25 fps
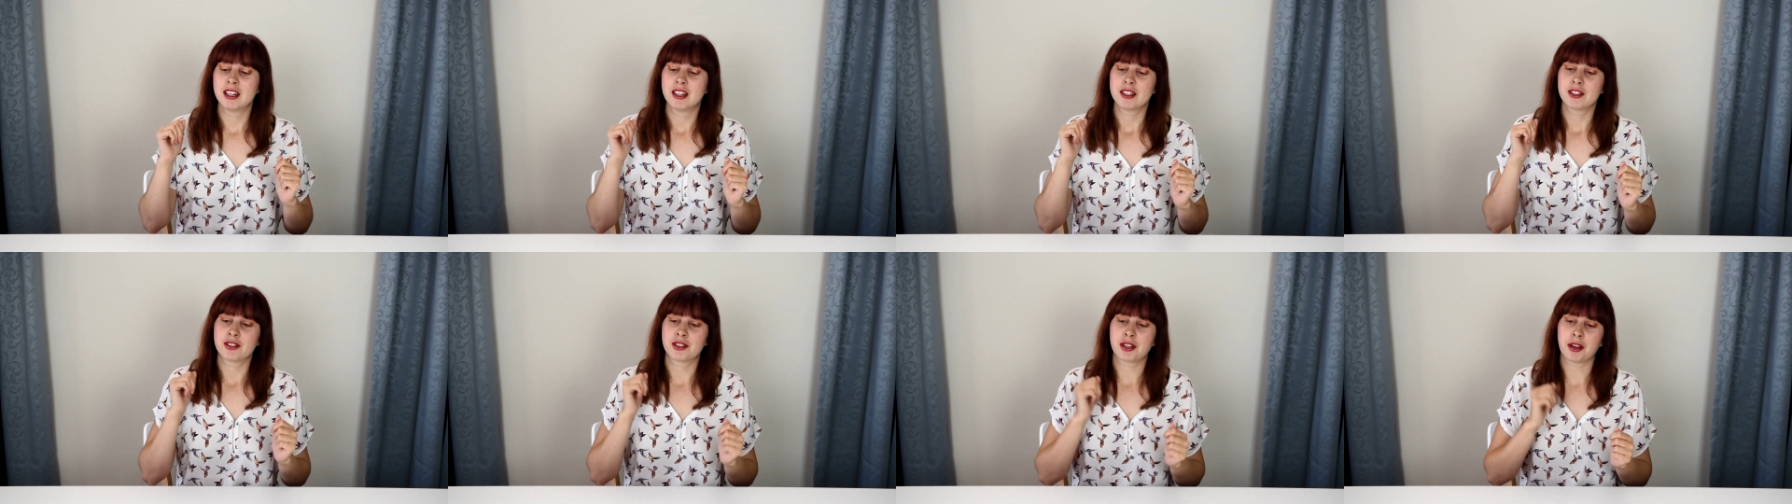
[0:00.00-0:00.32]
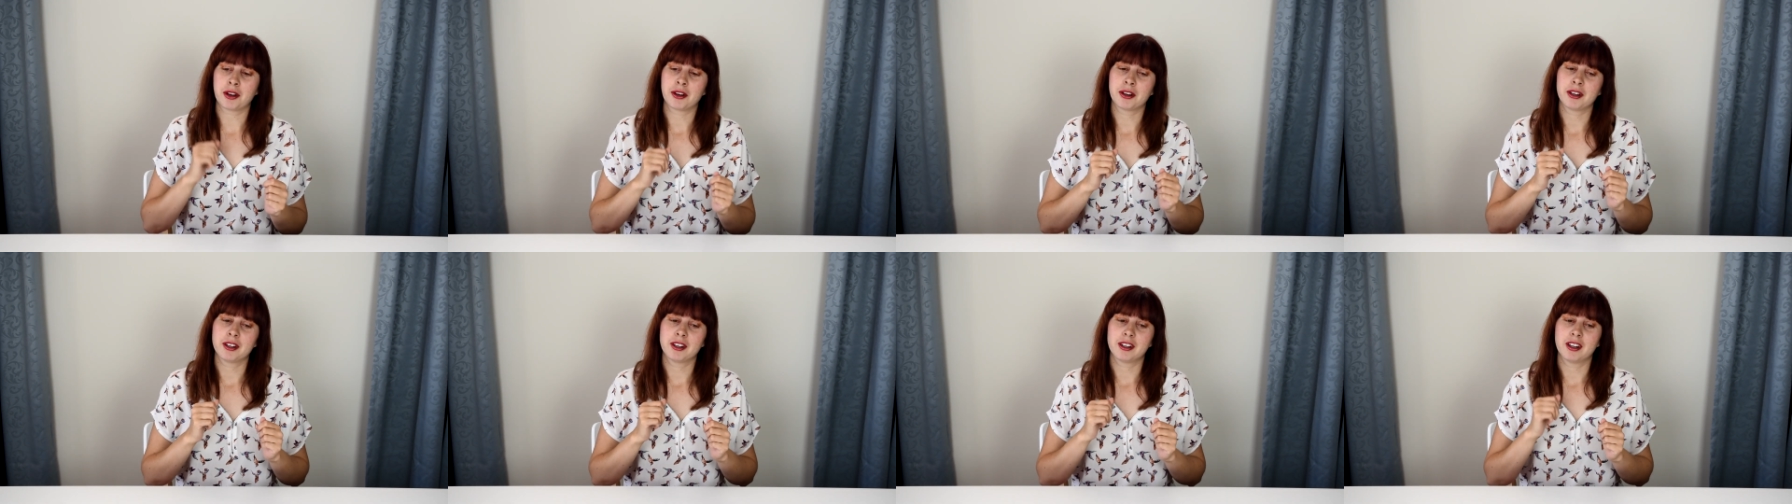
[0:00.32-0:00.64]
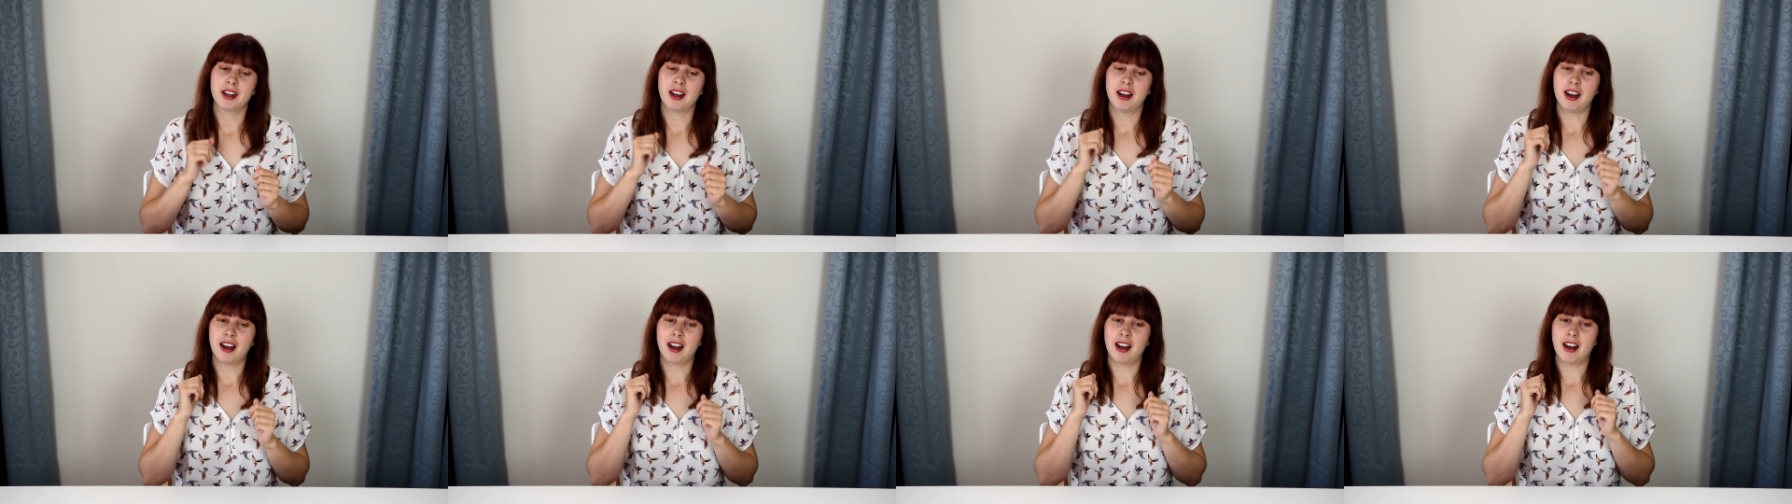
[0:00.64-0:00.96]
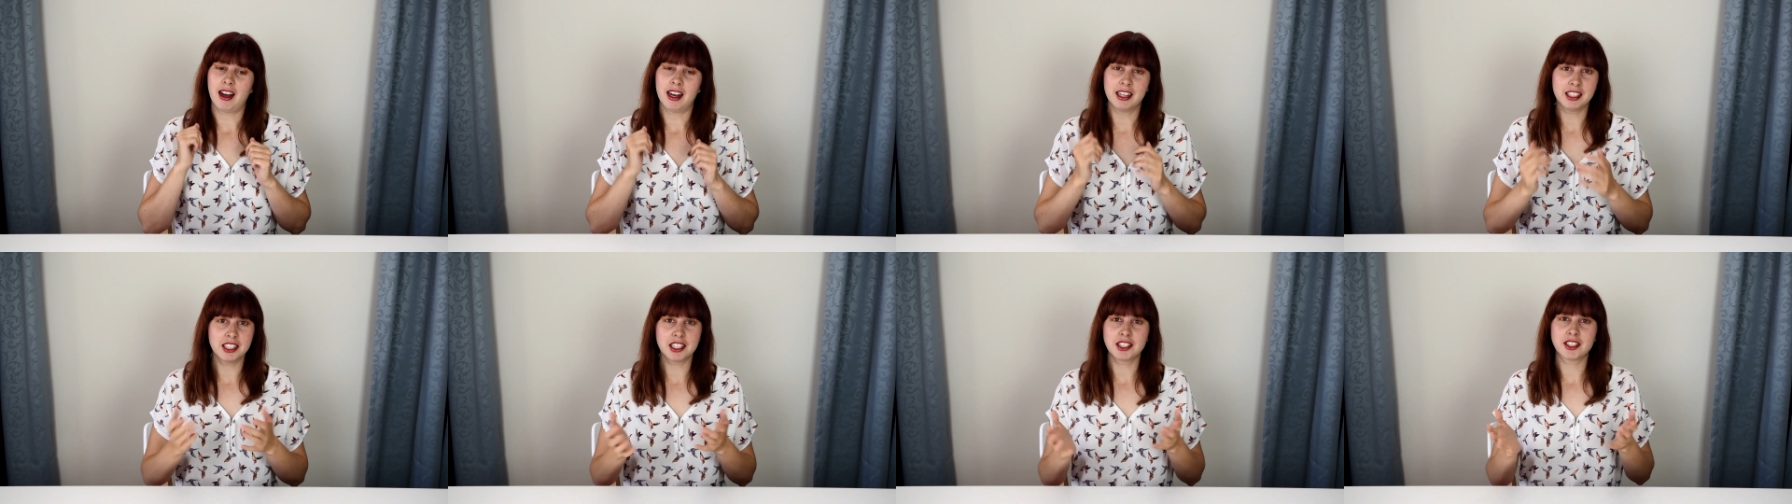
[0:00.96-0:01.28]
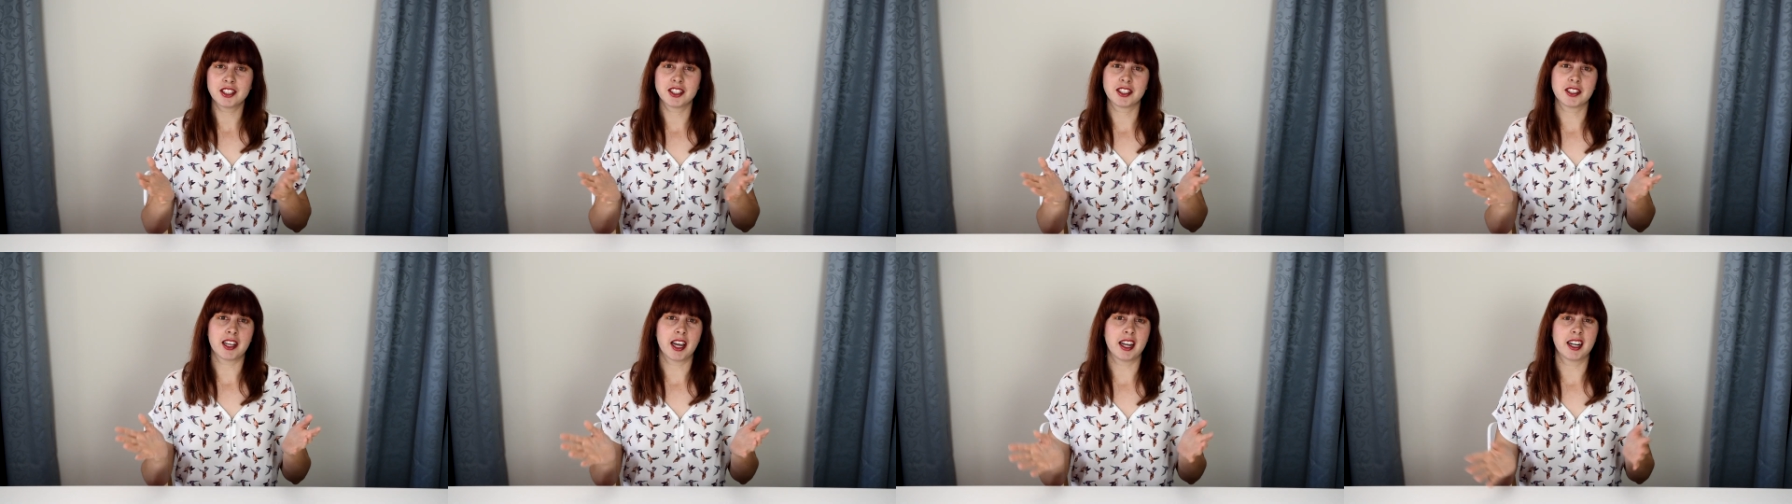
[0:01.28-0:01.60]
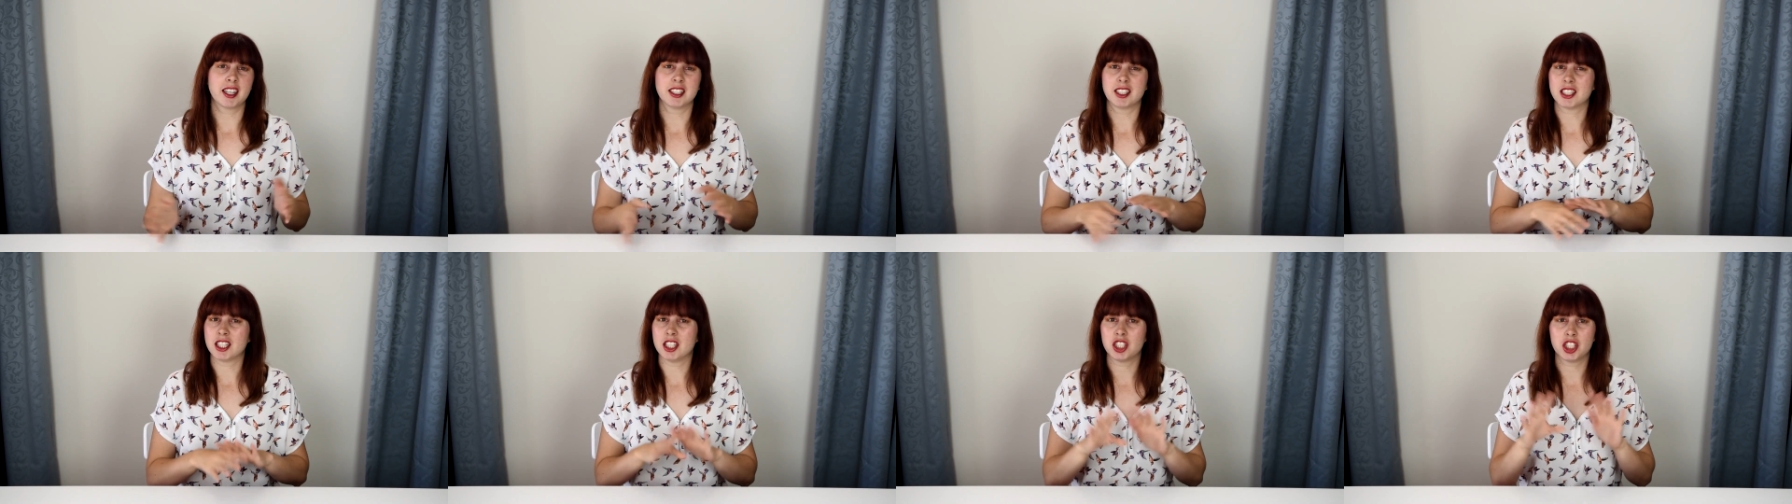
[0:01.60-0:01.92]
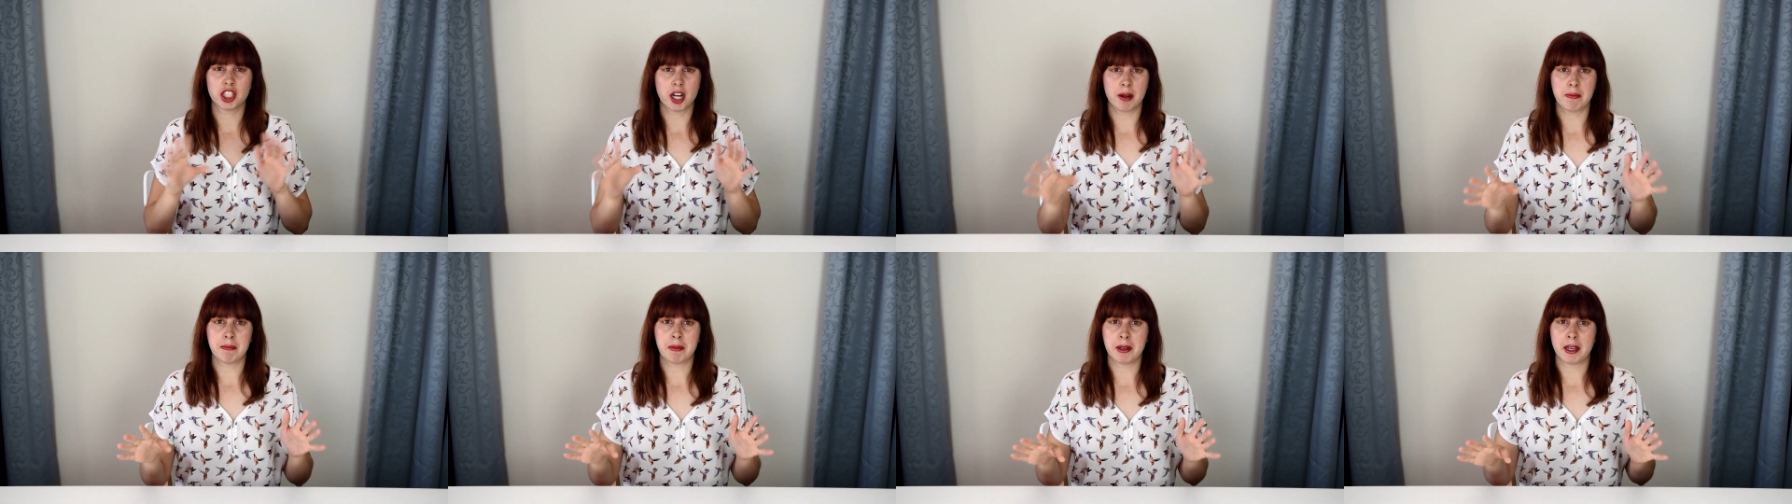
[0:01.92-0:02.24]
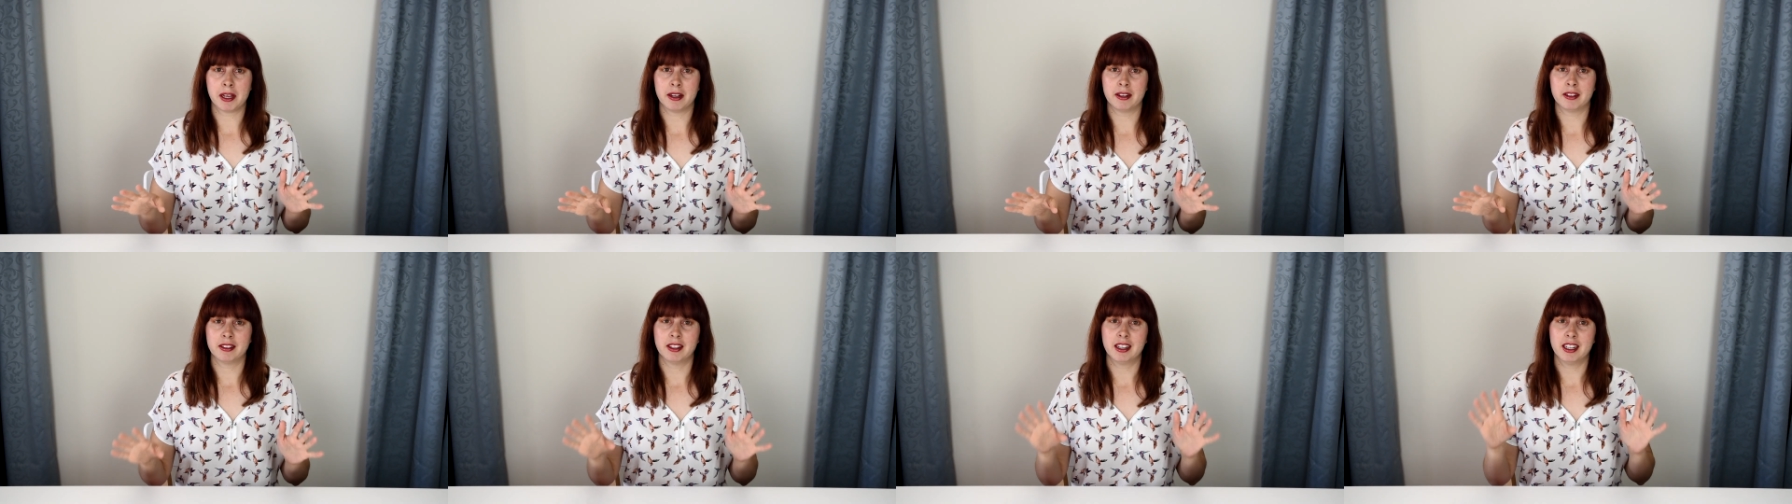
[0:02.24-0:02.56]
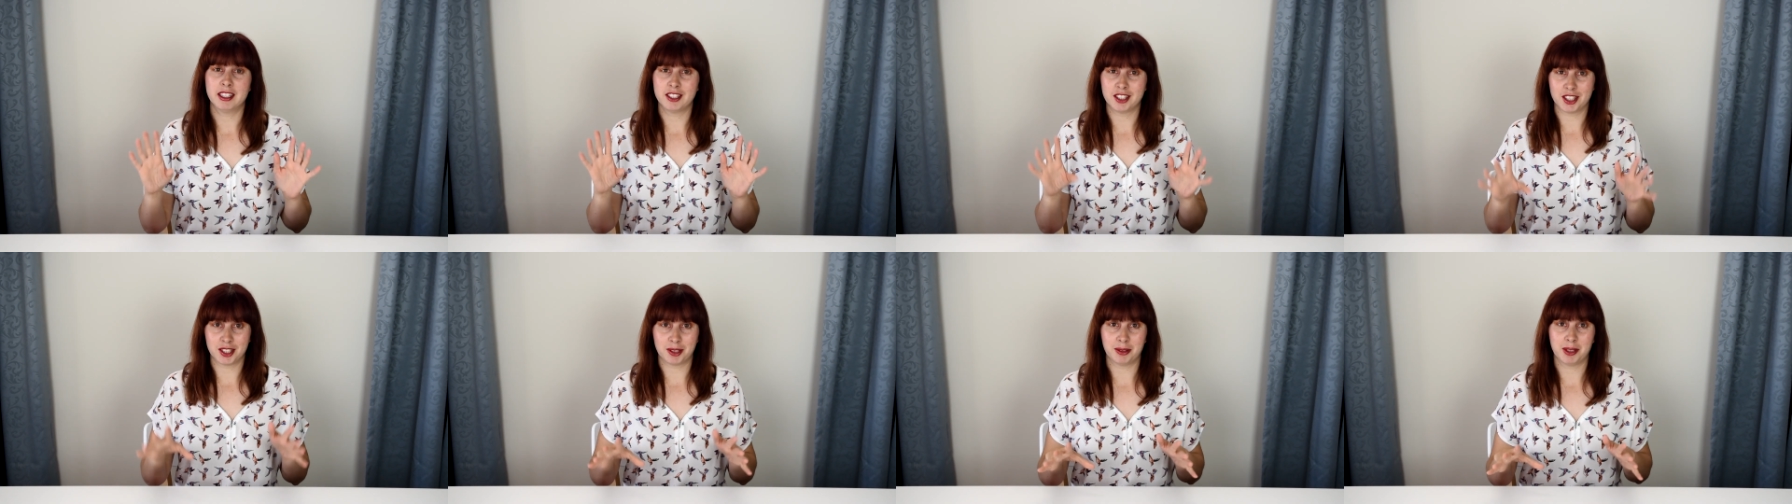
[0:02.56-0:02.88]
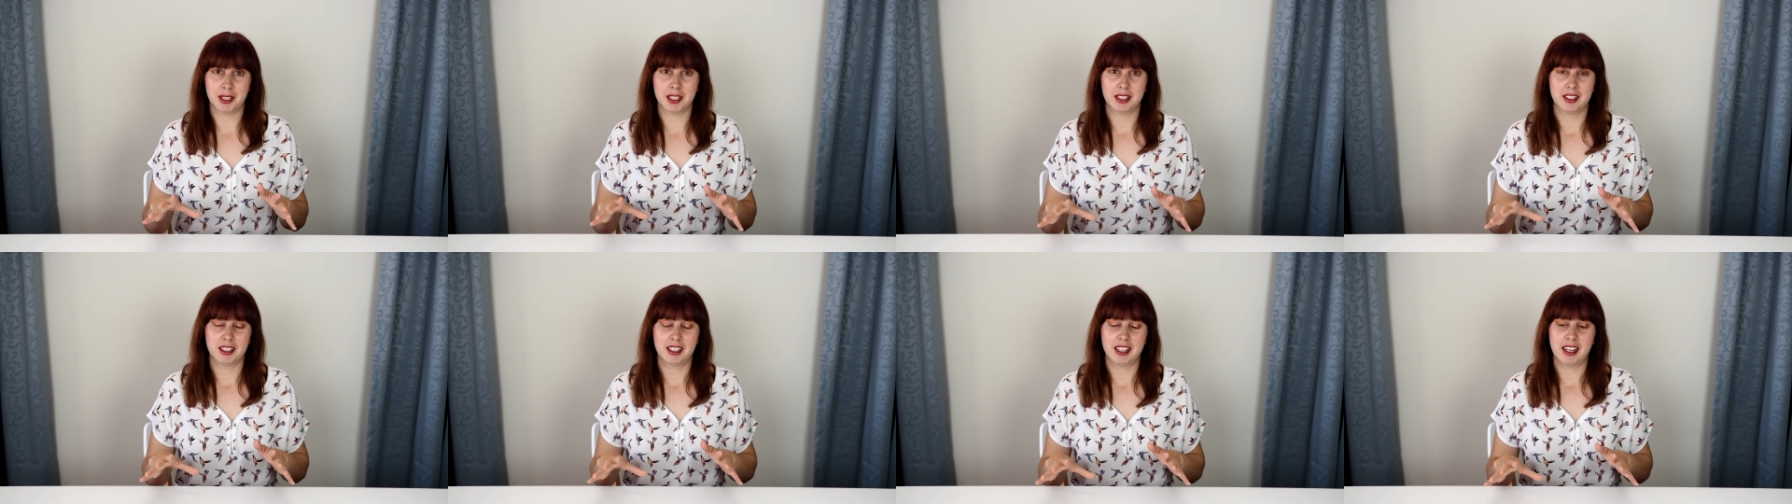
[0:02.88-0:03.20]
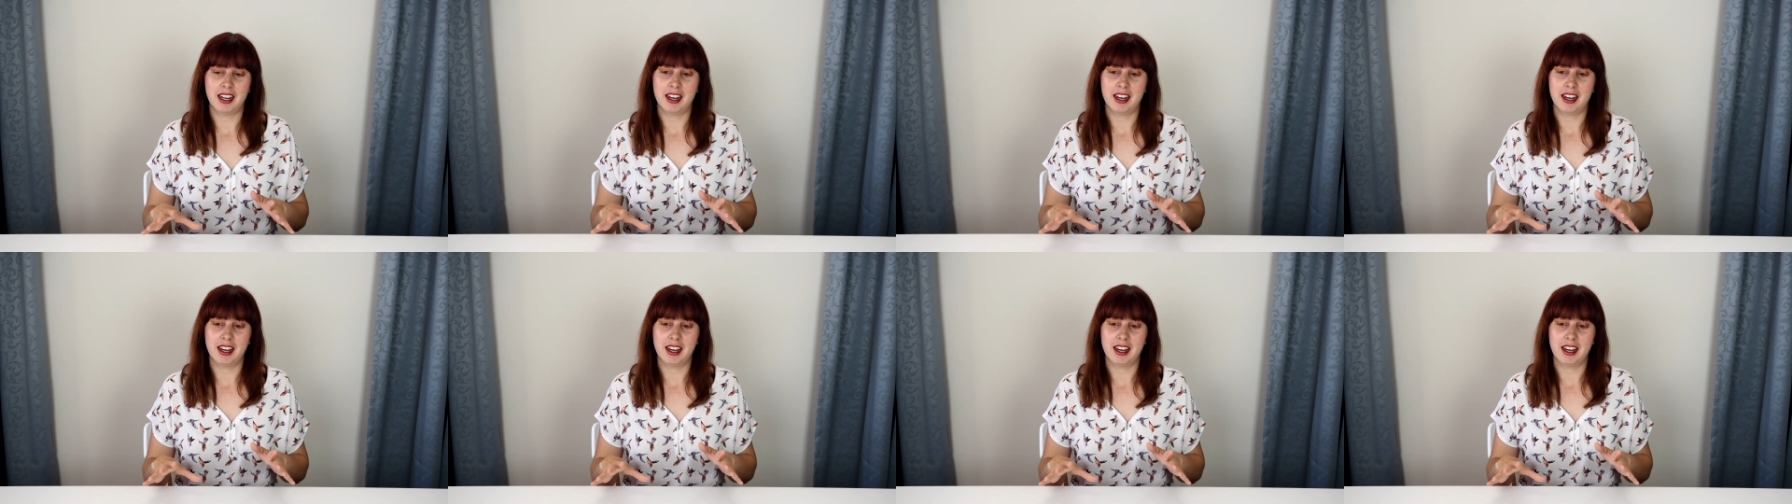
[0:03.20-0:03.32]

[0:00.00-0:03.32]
So I just decided to jump in and do it